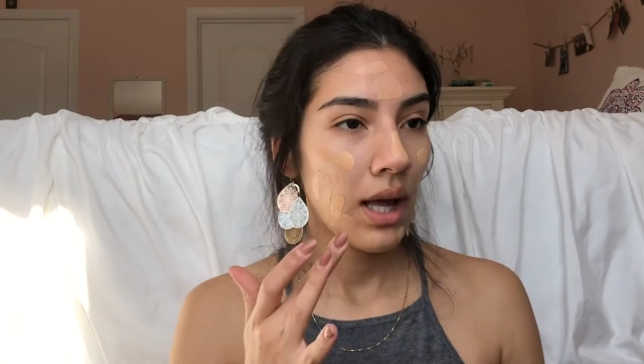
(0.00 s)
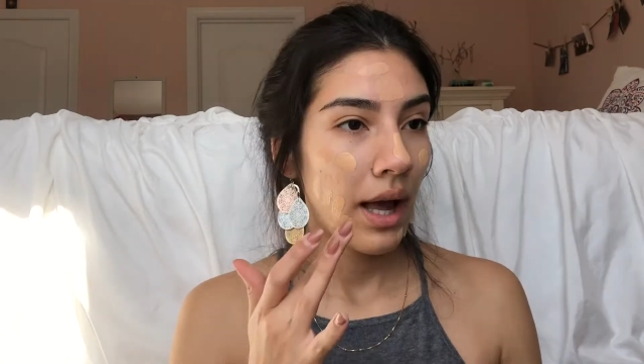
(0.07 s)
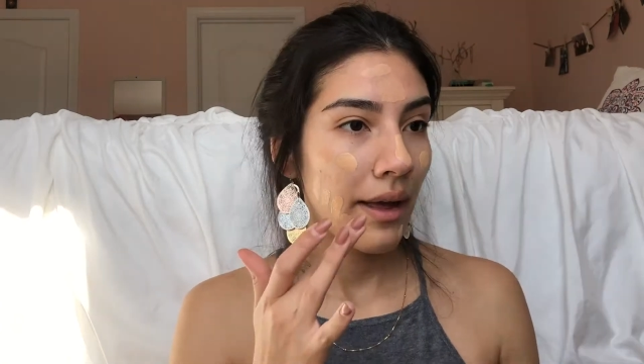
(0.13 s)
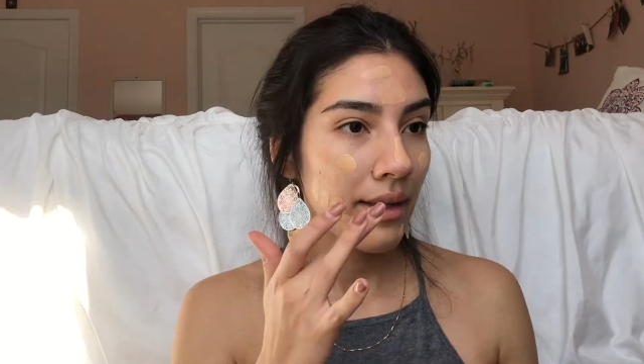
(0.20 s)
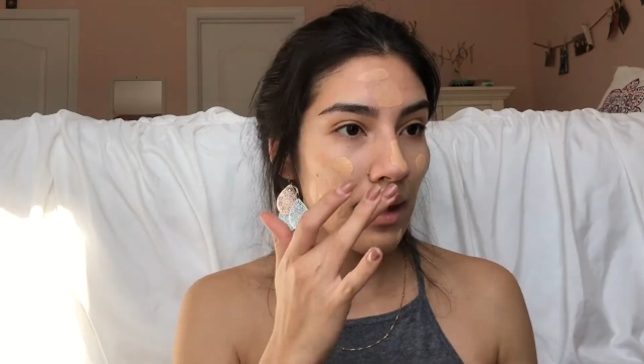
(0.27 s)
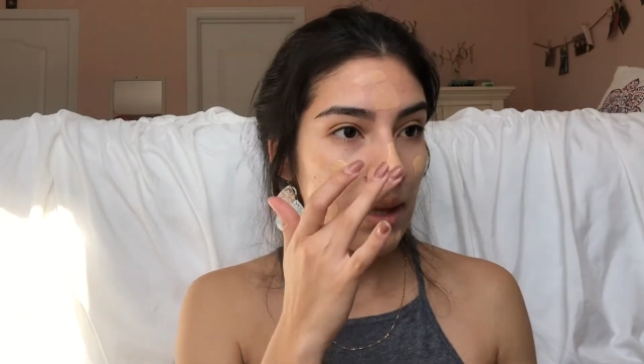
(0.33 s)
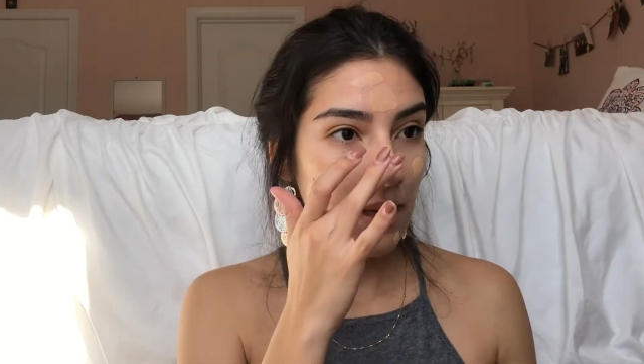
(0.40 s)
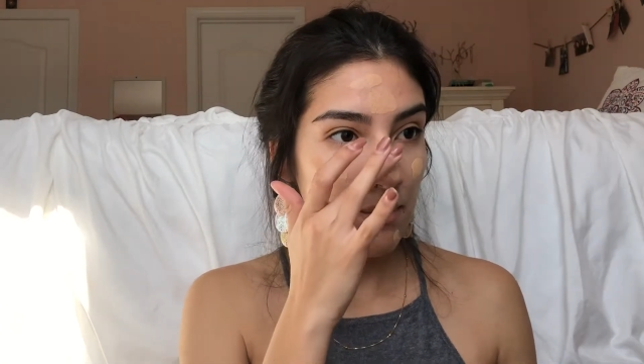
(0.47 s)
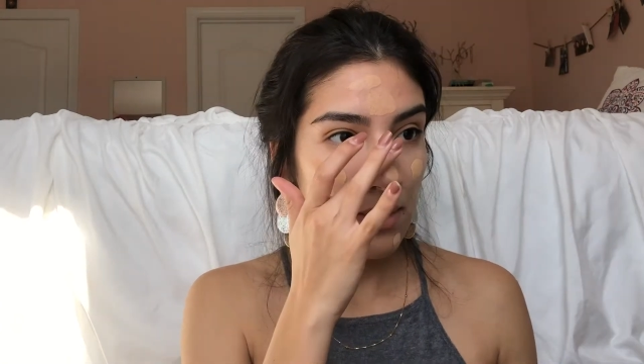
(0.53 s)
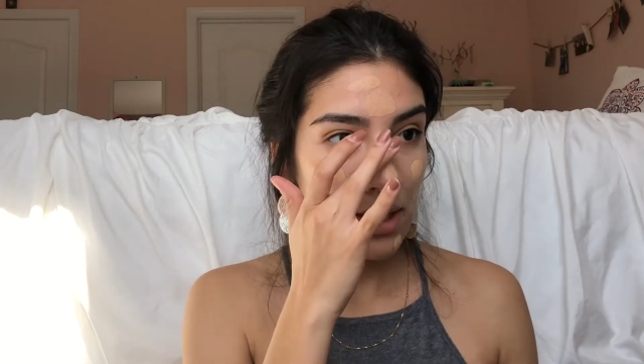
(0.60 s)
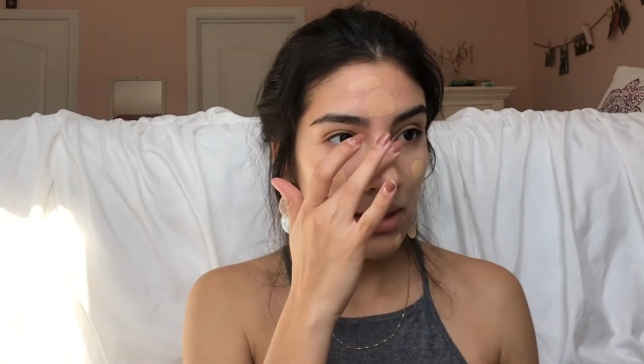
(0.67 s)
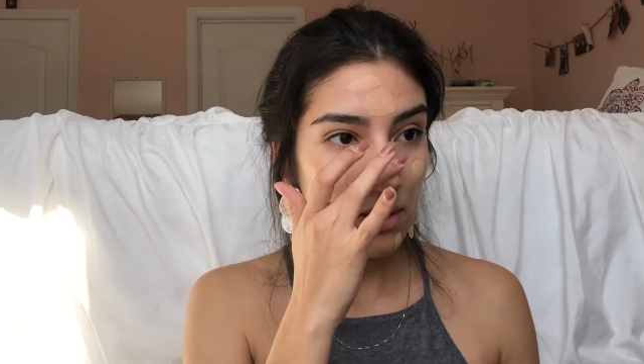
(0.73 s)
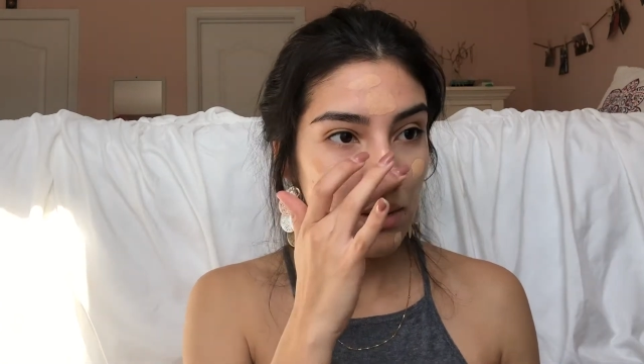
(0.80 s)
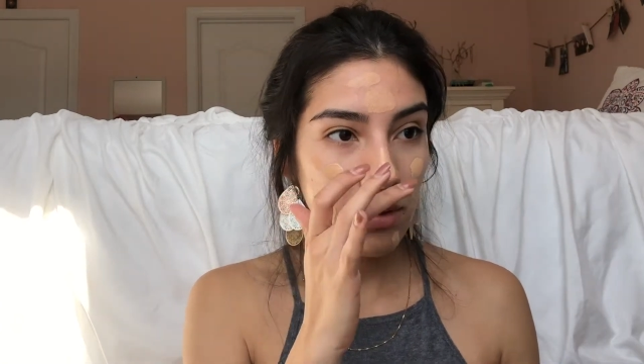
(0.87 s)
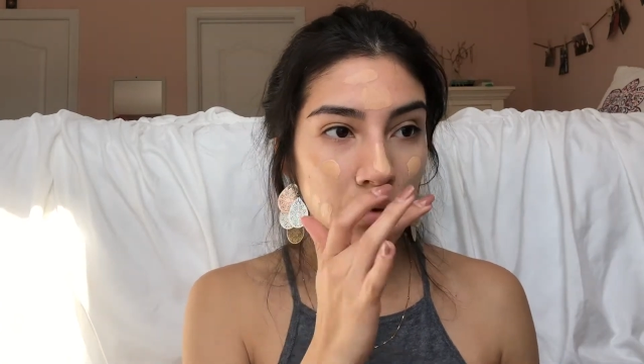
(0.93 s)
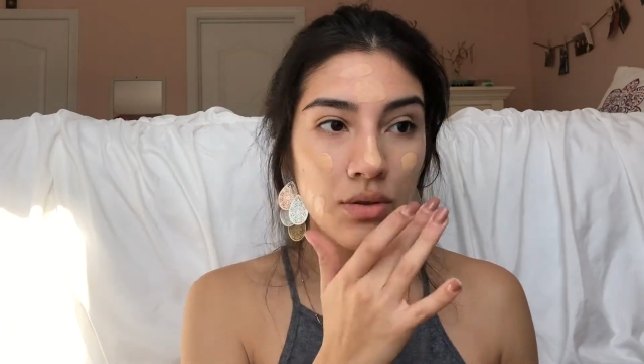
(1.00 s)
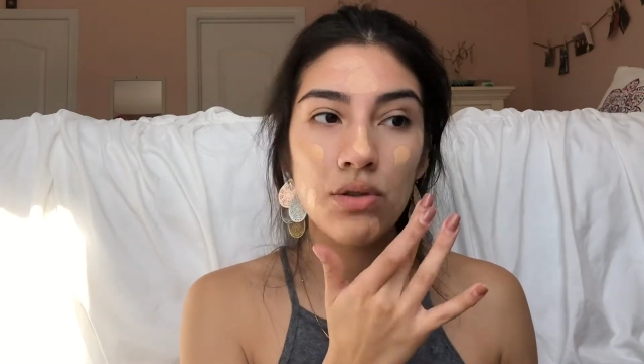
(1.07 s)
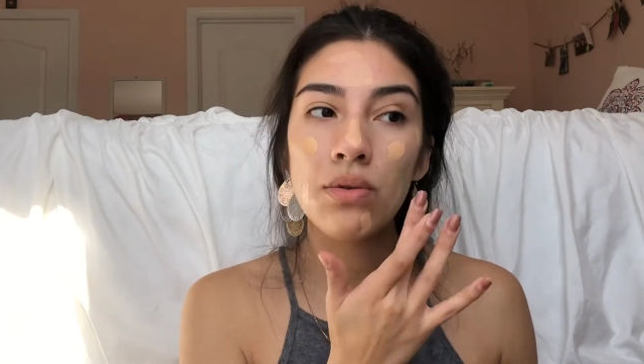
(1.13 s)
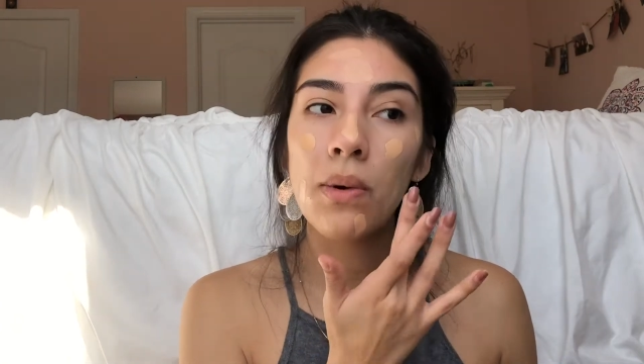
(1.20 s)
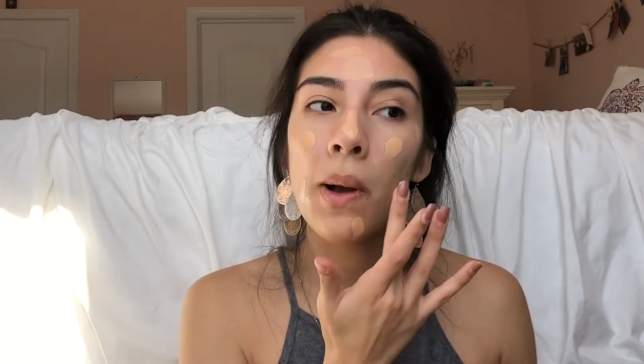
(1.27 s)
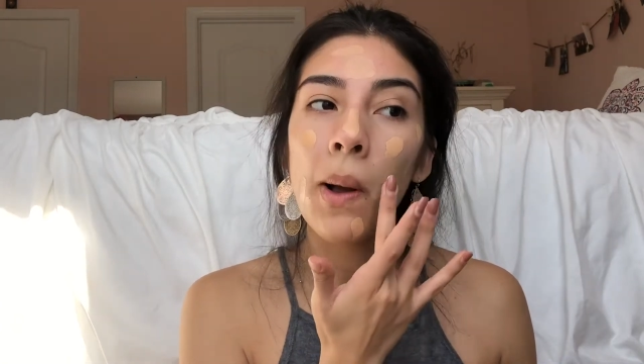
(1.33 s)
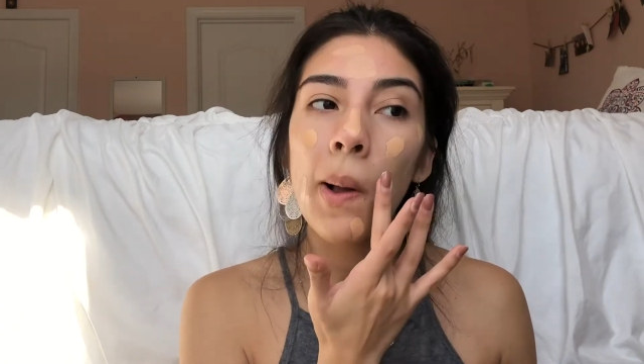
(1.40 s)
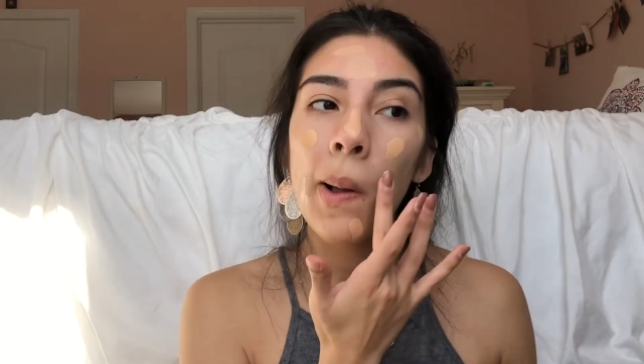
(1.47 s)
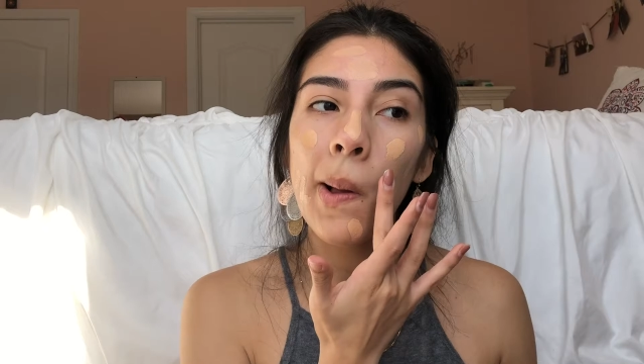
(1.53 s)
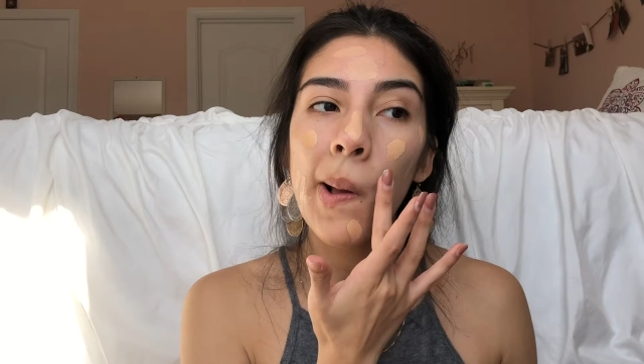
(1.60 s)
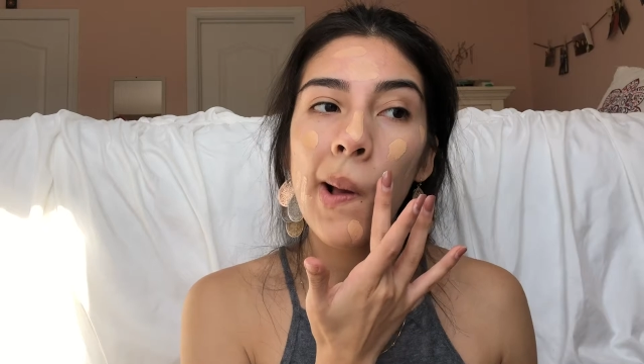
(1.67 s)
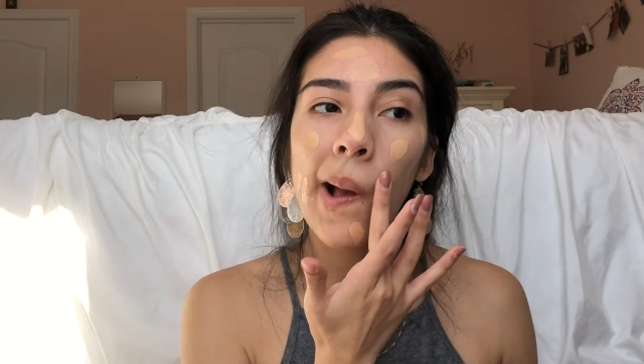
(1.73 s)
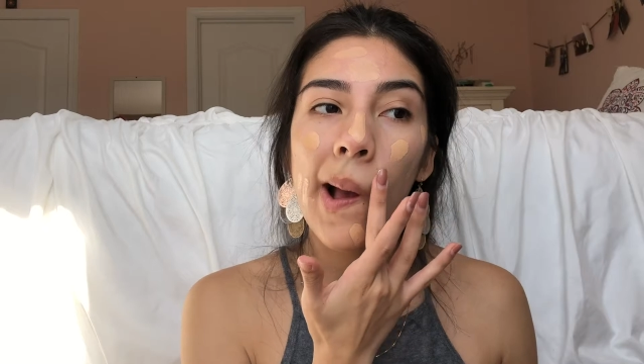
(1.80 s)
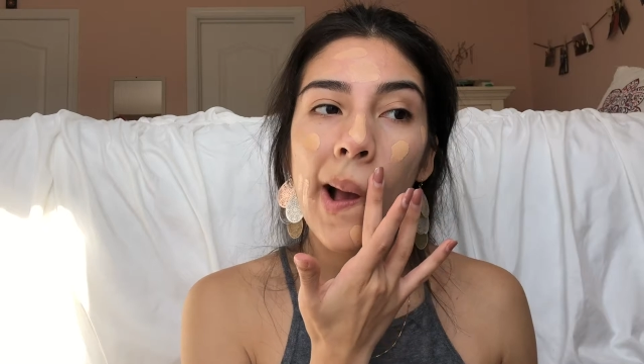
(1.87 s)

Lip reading: I think that means neutral,